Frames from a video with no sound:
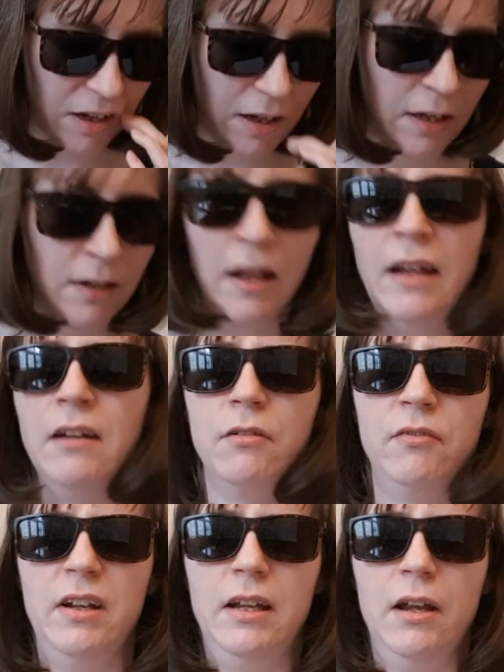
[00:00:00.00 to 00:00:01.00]
In later
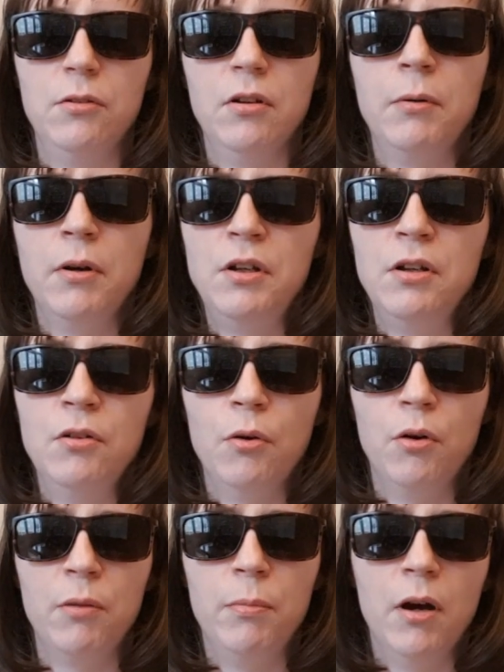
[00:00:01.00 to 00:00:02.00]
videos, I'm going to
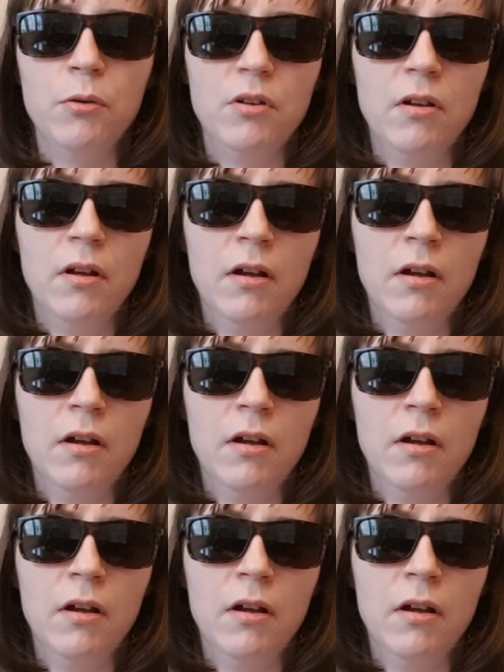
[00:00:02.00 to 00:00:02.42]
talk about